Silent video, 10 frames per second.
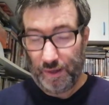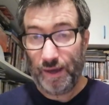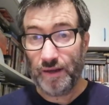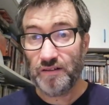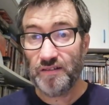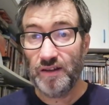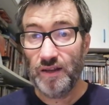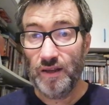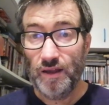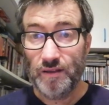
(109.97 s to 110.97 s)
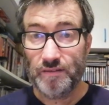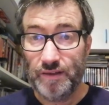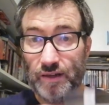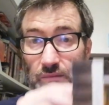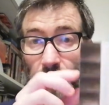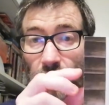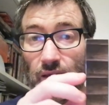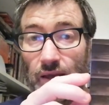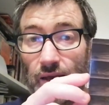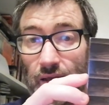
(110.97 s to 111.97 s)
and she sent me
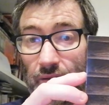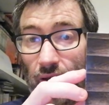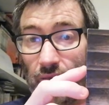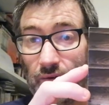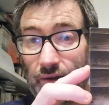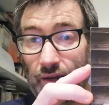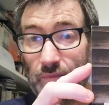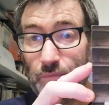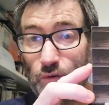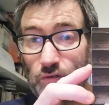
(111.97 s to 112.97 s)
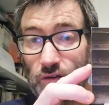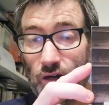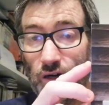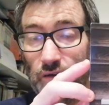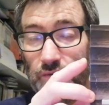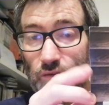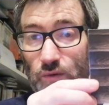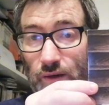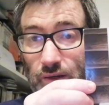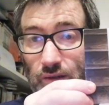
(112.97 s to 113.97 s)
another cat postcard. This
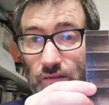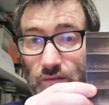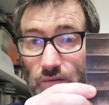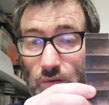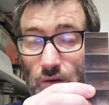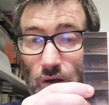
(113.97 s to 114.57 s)
one is